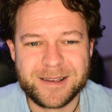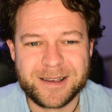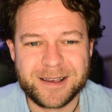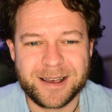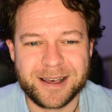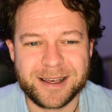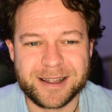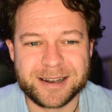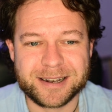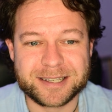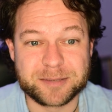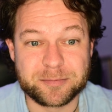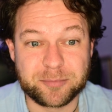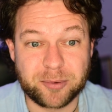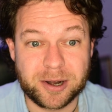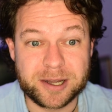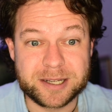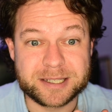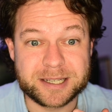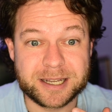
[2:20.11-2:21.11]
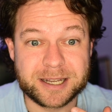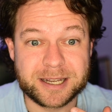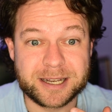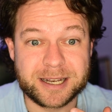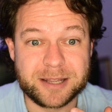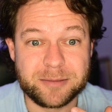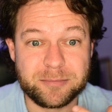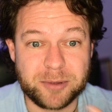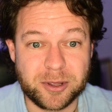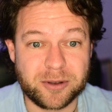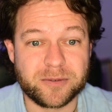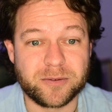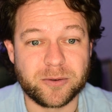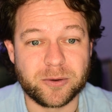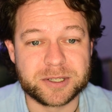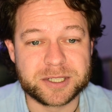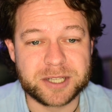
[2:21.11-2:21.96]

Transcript: and surprisingly beautiful.